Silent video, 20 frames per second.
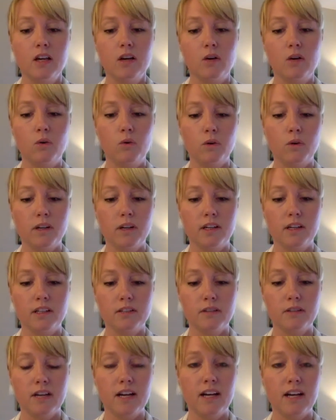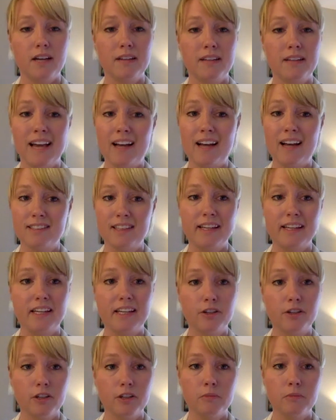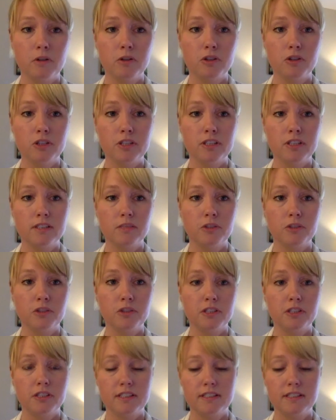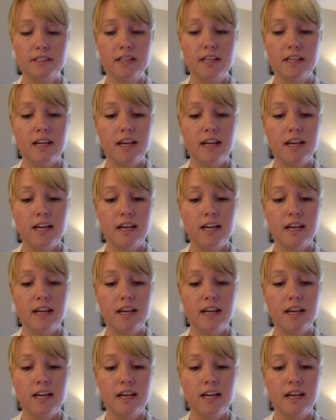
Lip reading: or gaslighting her emotions, which is